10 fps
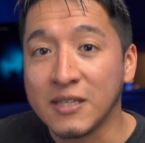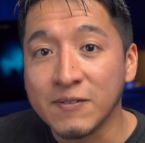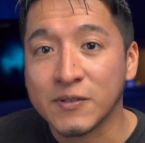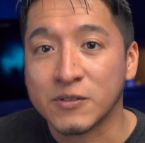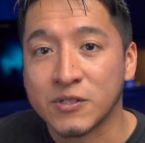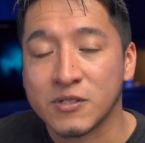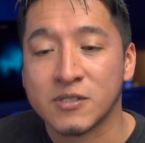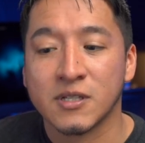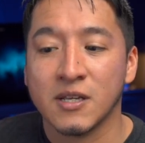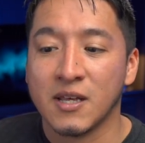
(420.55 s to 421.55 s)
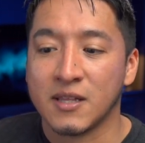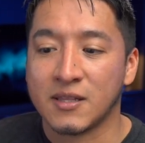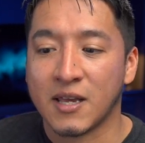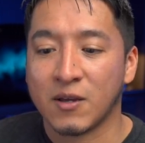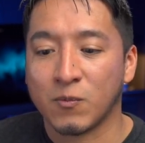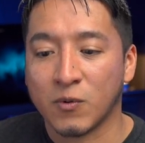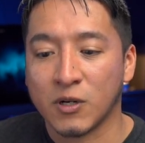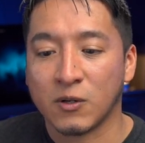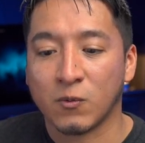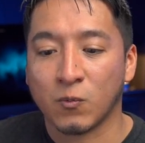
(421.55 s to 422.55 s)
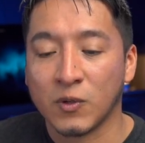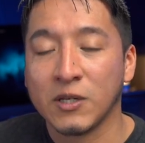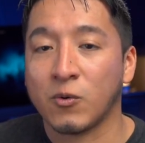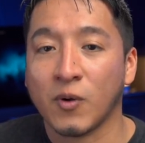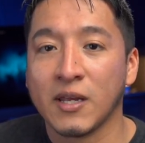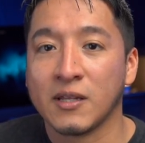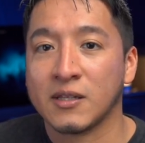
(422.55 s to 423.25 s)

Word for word: D filters that work really great,